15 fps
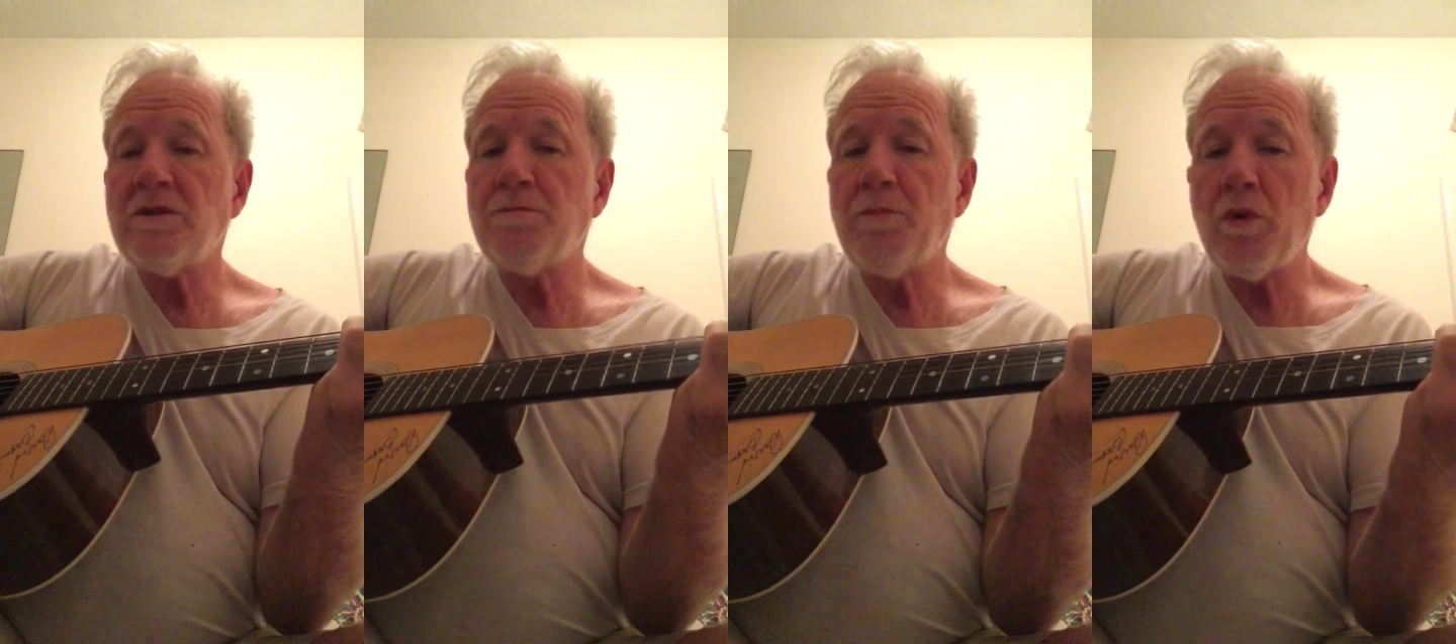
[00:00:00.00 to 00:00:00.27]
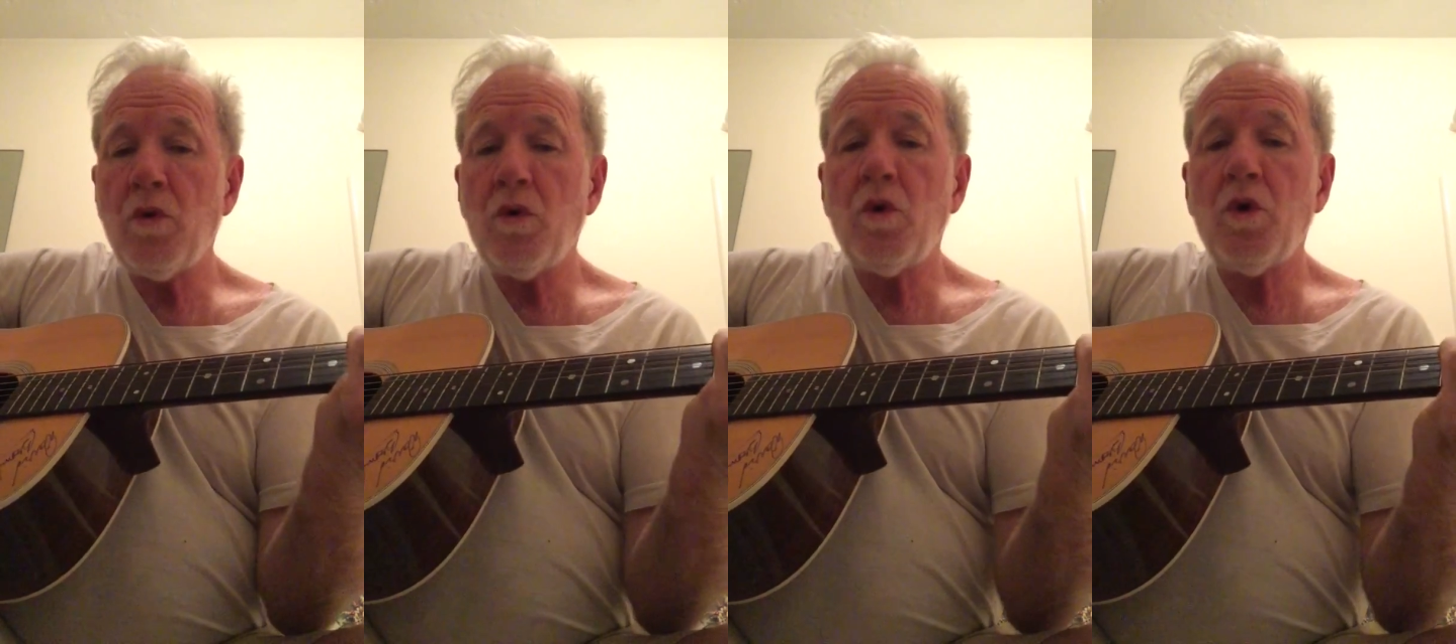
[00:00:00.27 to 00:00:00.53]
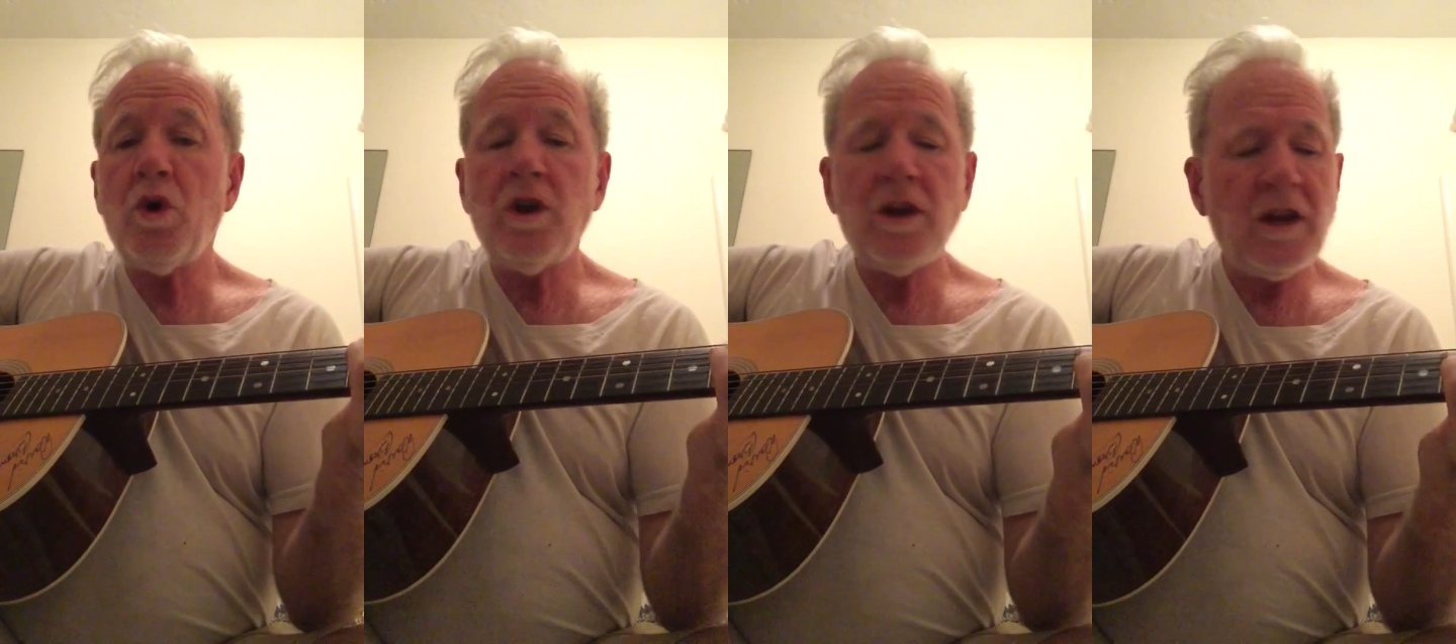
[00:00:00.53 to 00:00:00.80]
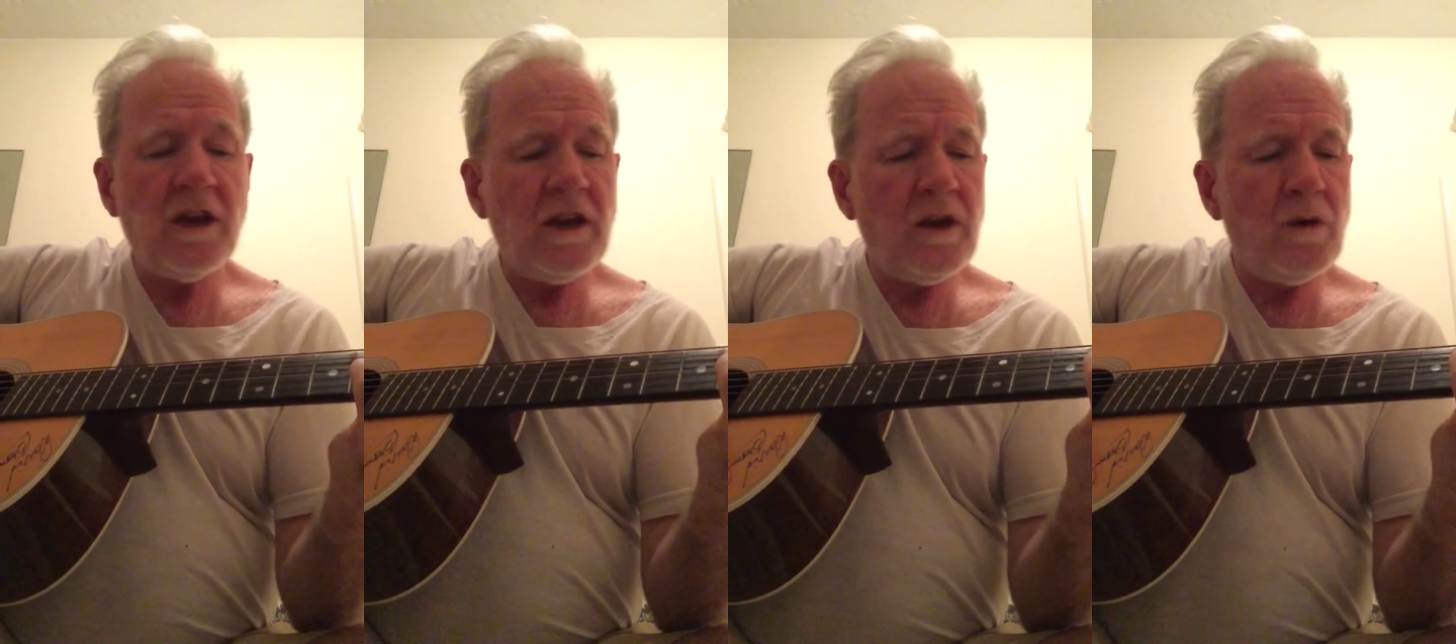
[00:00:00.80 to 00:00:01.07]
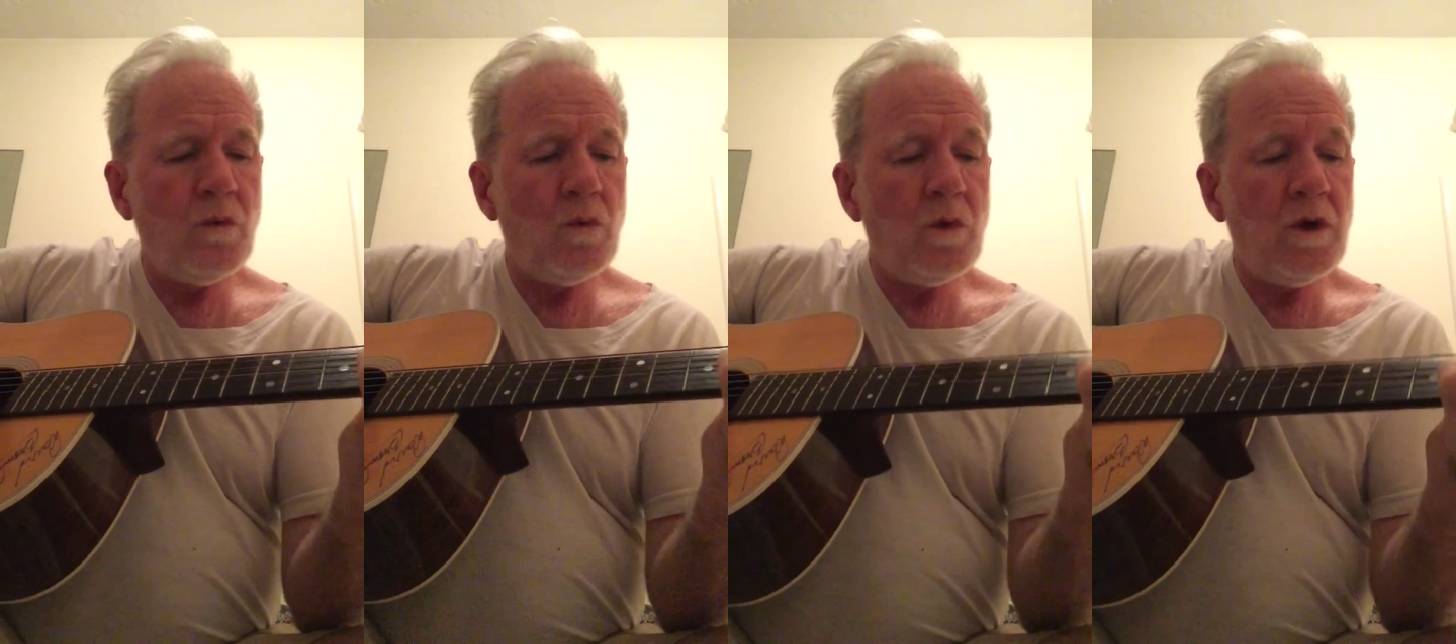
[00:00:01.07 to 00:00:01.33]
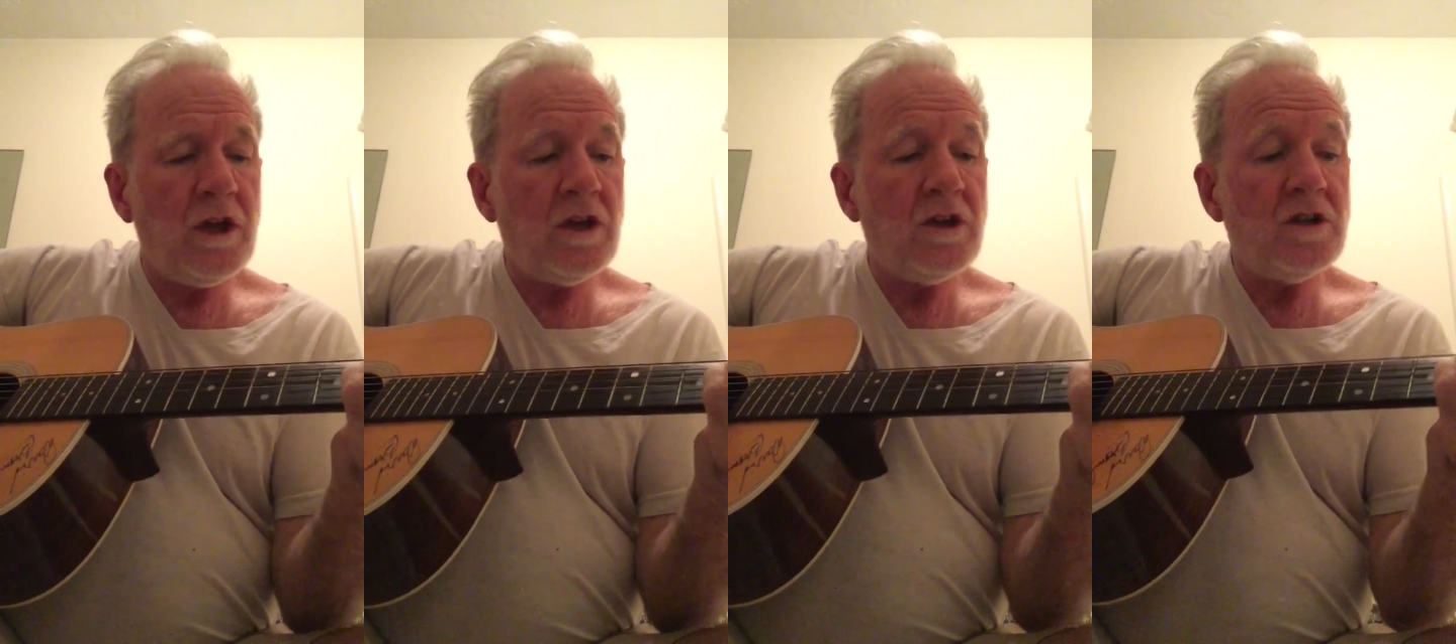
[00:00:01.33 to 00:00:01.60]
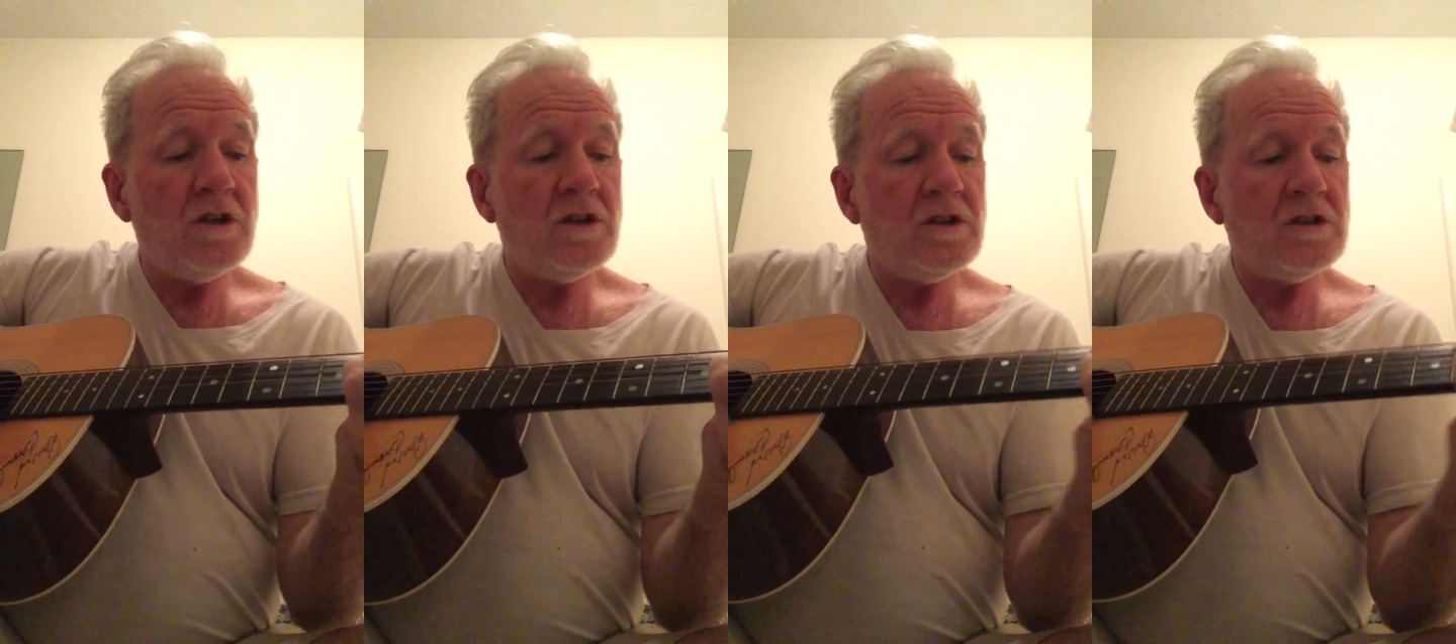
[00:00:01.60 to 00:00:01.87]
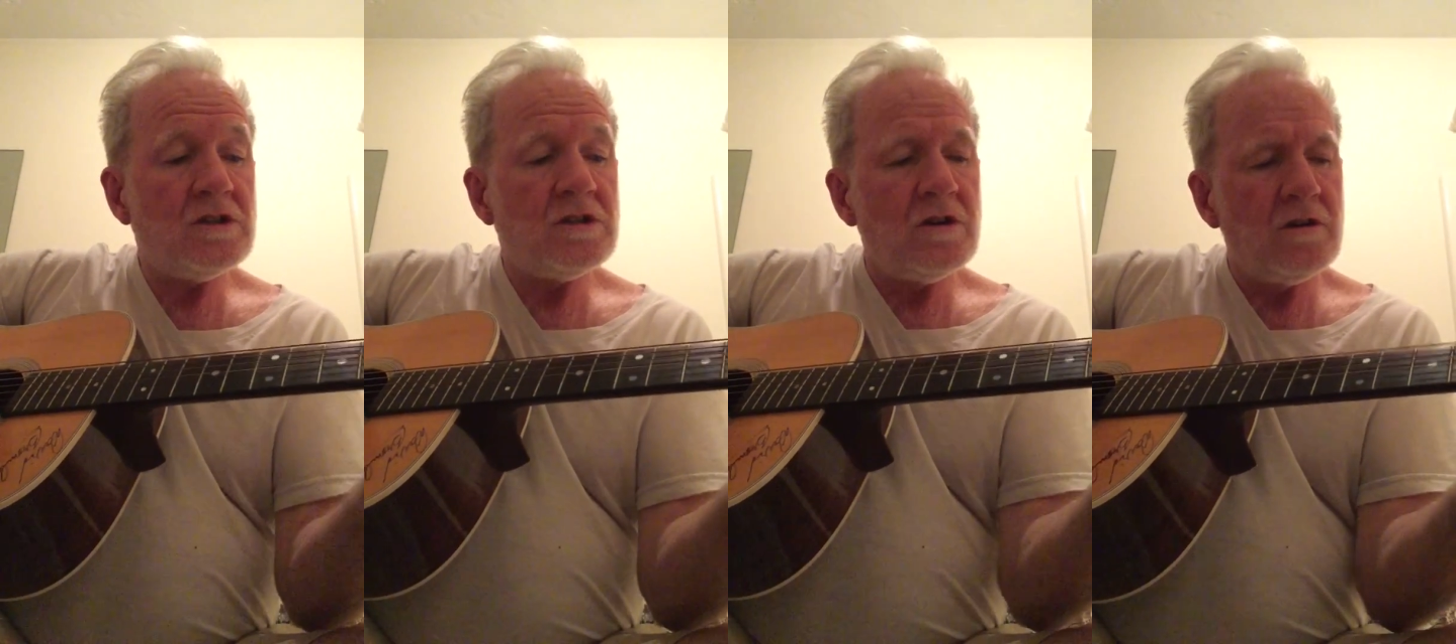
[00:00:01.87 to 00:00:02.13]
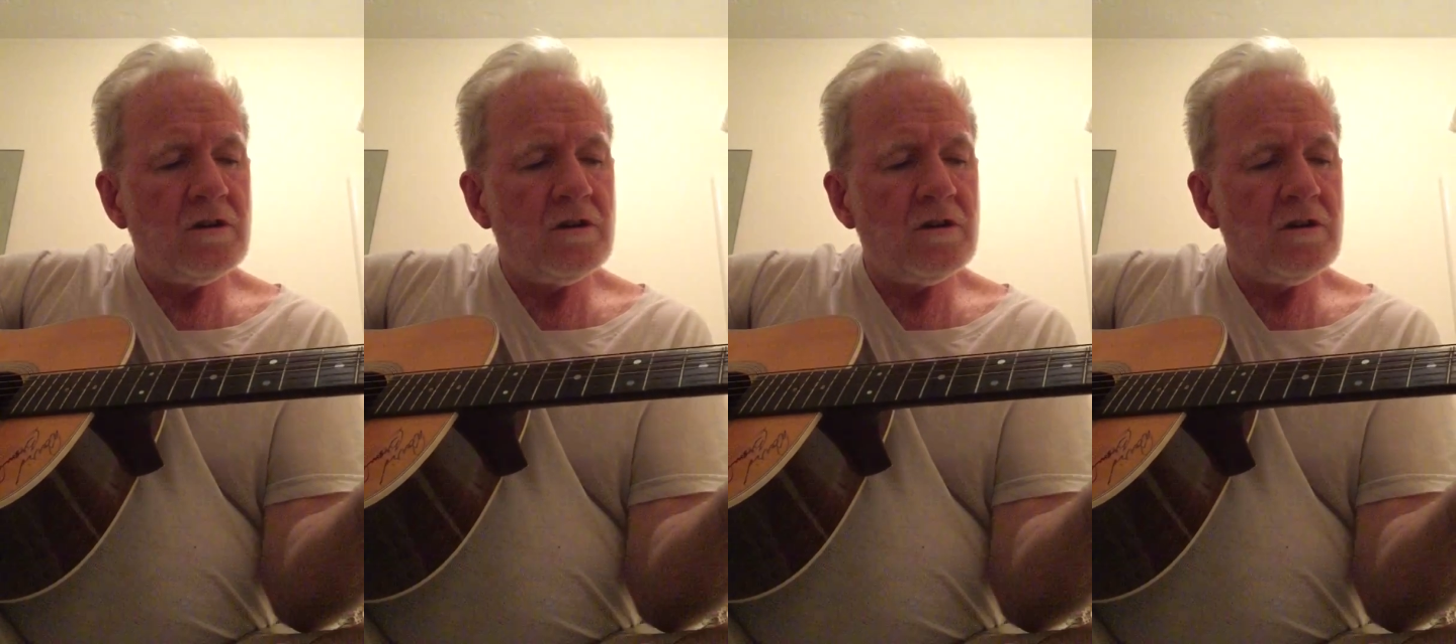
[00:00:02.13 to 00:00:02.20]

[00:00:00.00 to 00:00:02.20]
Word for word: sporty wheels.